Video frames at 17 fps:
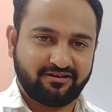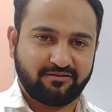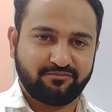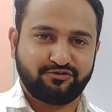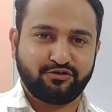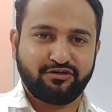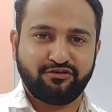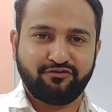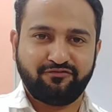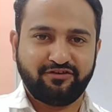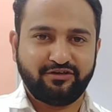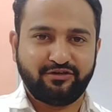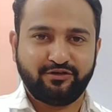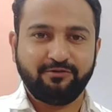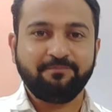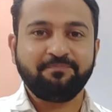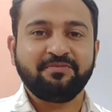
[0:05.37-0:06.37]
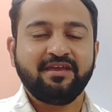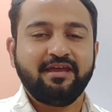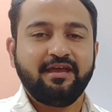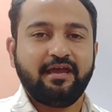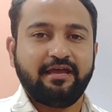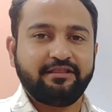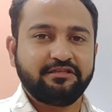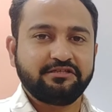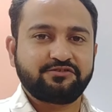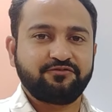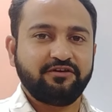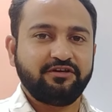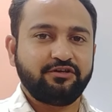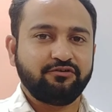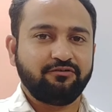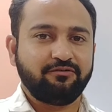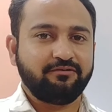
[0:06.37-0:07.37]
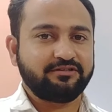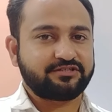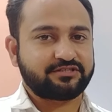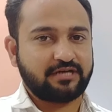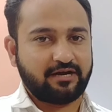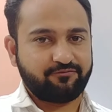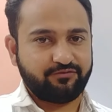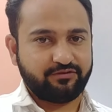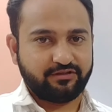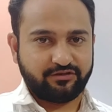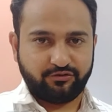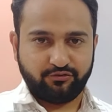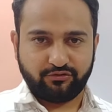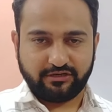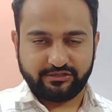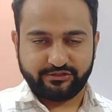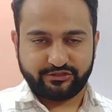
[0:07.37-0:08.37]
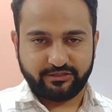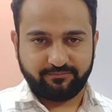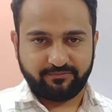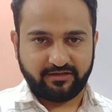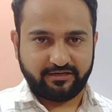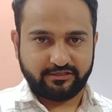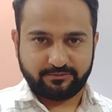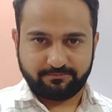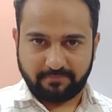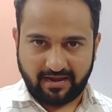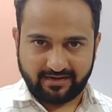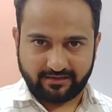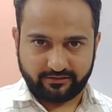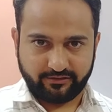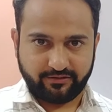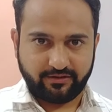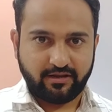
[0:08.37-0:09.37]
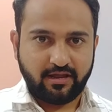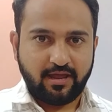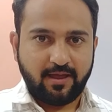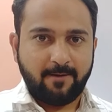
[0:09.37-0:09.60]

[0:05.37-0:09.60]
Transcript: Welcome to a new video. In this video, we will start with a new concept, that is pattern.